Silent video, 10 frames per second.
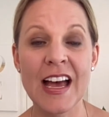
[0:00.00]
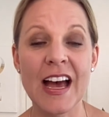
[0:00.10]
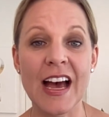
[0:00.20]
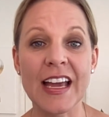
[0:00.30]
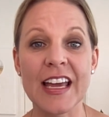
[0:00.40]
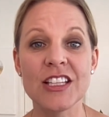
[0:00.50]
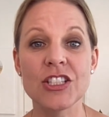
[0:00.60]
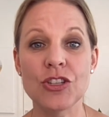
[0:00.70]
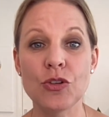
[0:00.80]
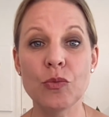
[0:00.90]
against
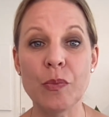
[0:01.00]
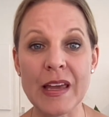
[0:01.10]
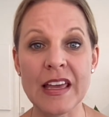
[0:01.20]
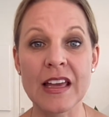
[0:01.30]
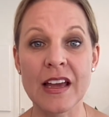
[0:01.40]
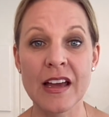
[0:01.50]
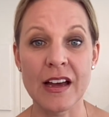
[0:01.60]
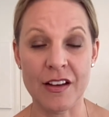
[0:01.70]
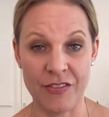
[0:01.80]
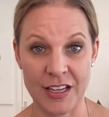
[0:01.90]
you being a
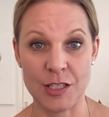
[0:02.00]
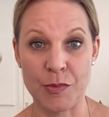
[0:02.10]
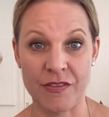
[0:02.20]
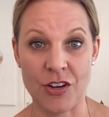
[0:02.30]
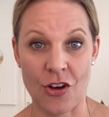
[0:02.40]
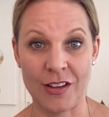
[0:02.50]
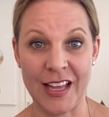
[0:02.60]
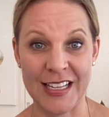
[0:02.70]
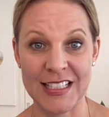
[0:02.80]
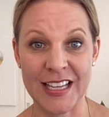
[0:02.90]
victim of an
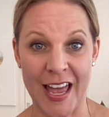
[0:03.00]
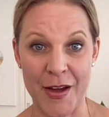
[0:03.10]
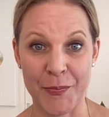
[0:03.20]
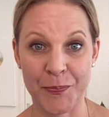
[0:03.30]
online scam.